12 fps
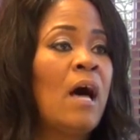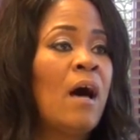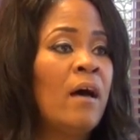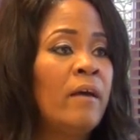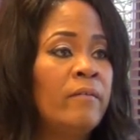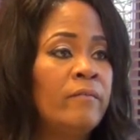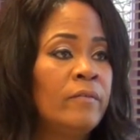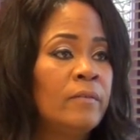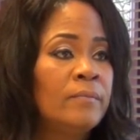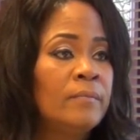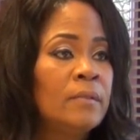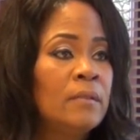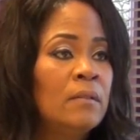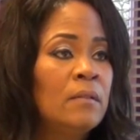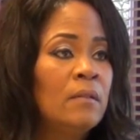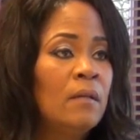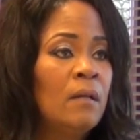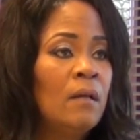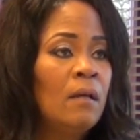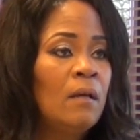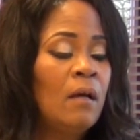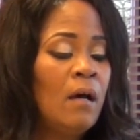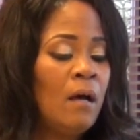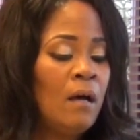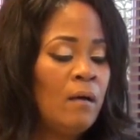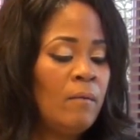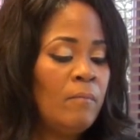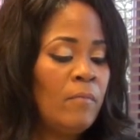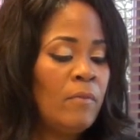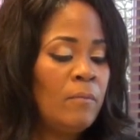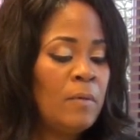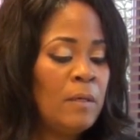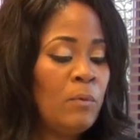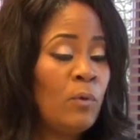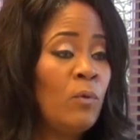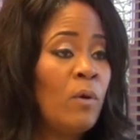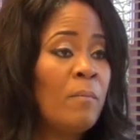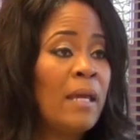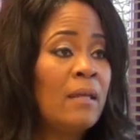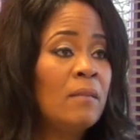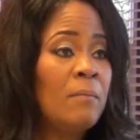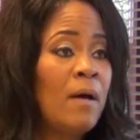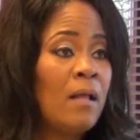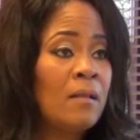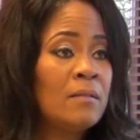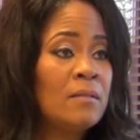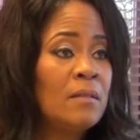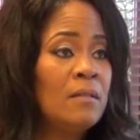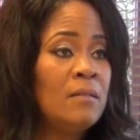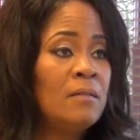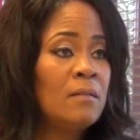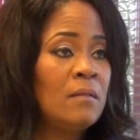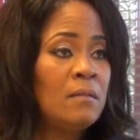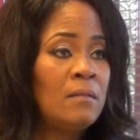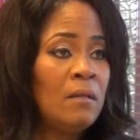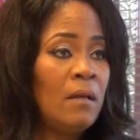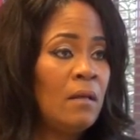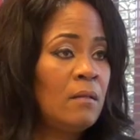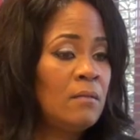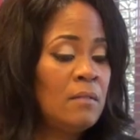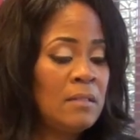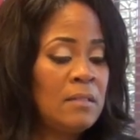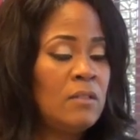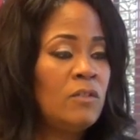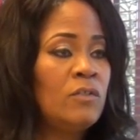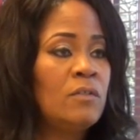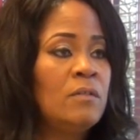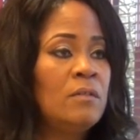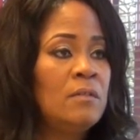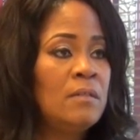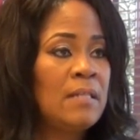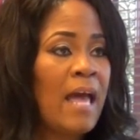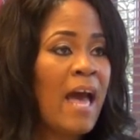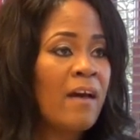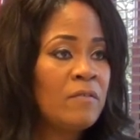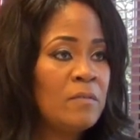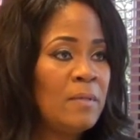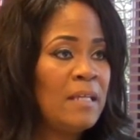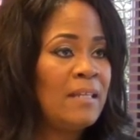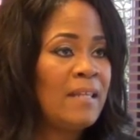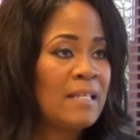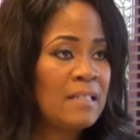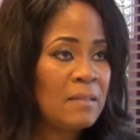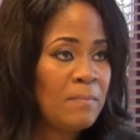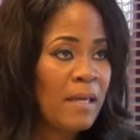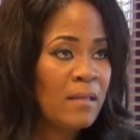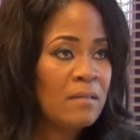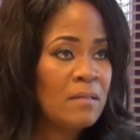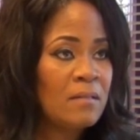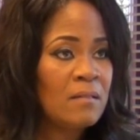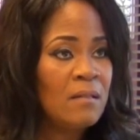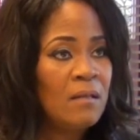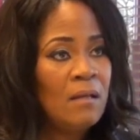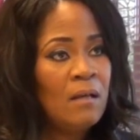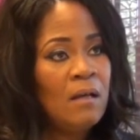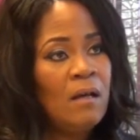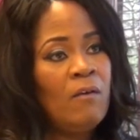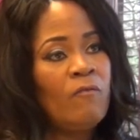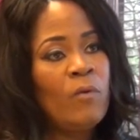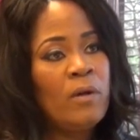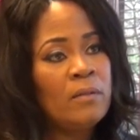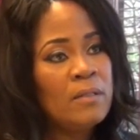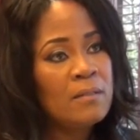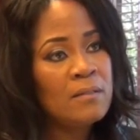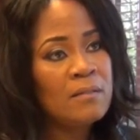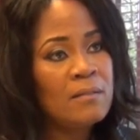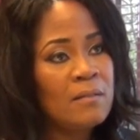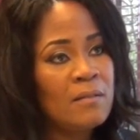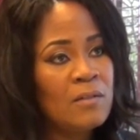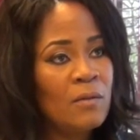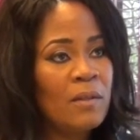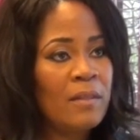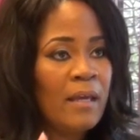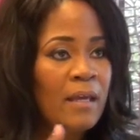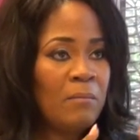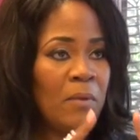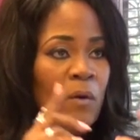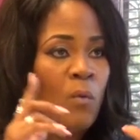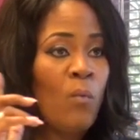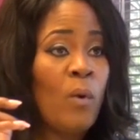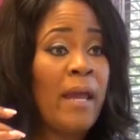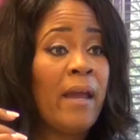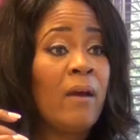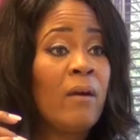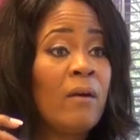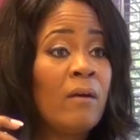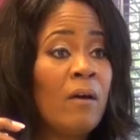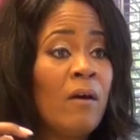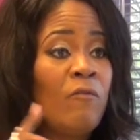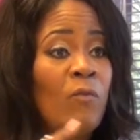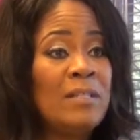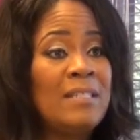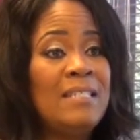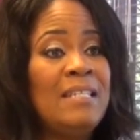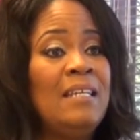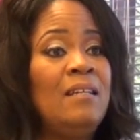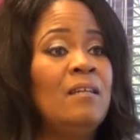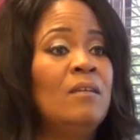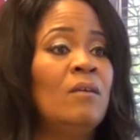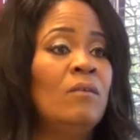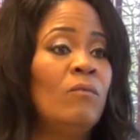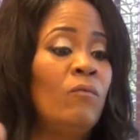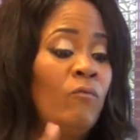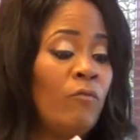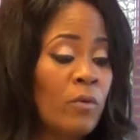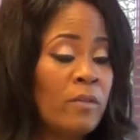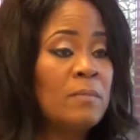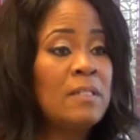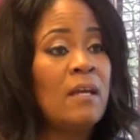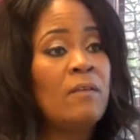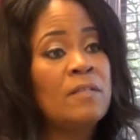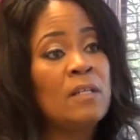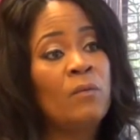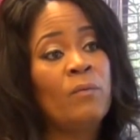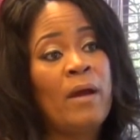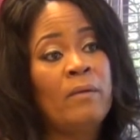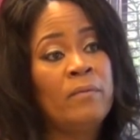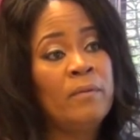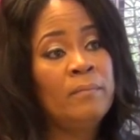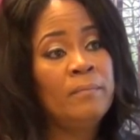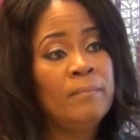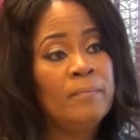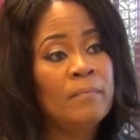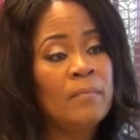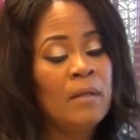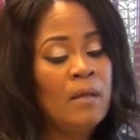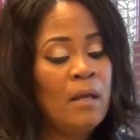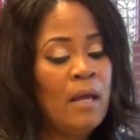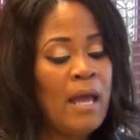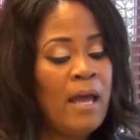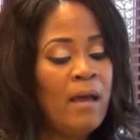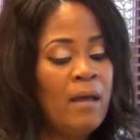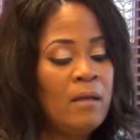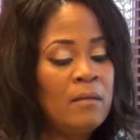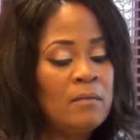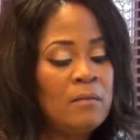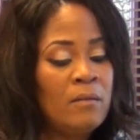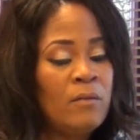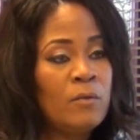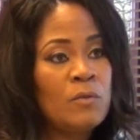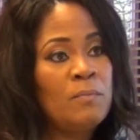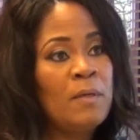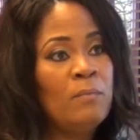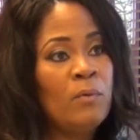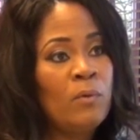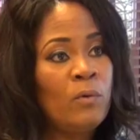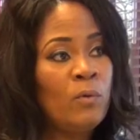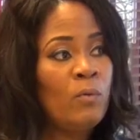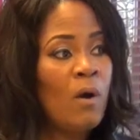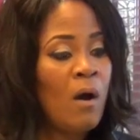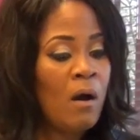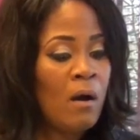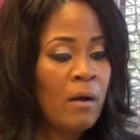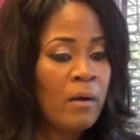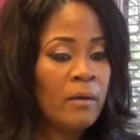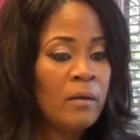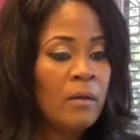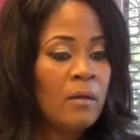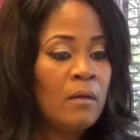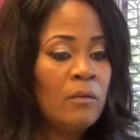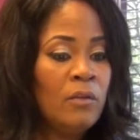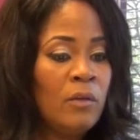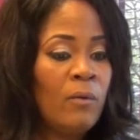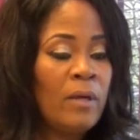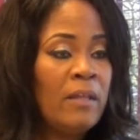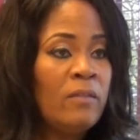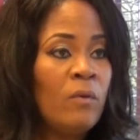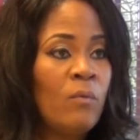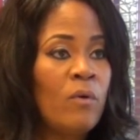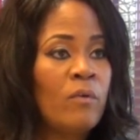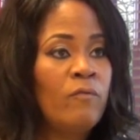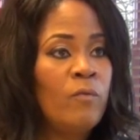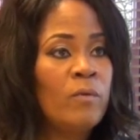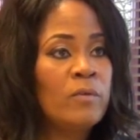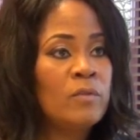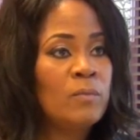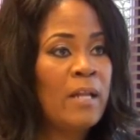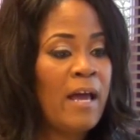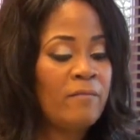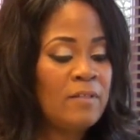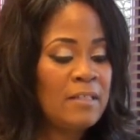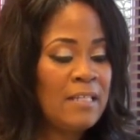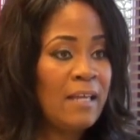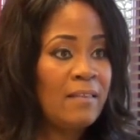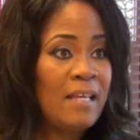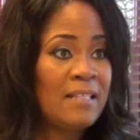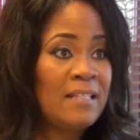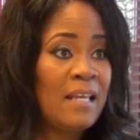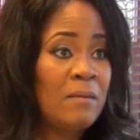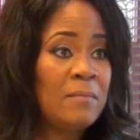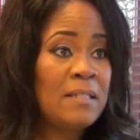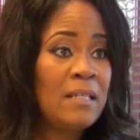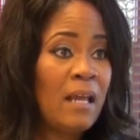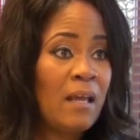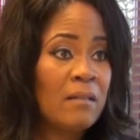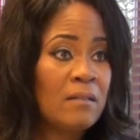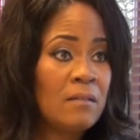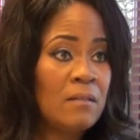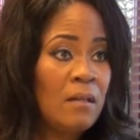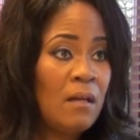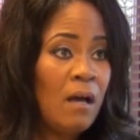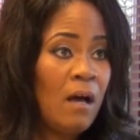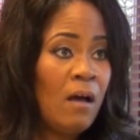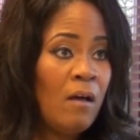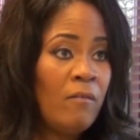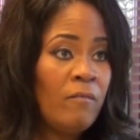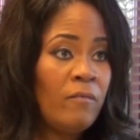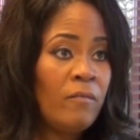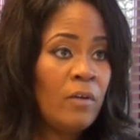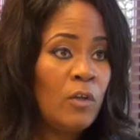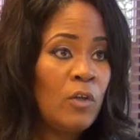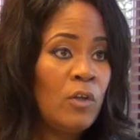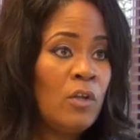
alive. Mm-hmm um, the people who are making the policies and, and decisions have to be in that space mm-hmm. of wellness so that they can be aware of what's needed for themselves and around them. Mm-hmm. And those people who are, you know, in the workforce would have to take that same stance mm-hmm. of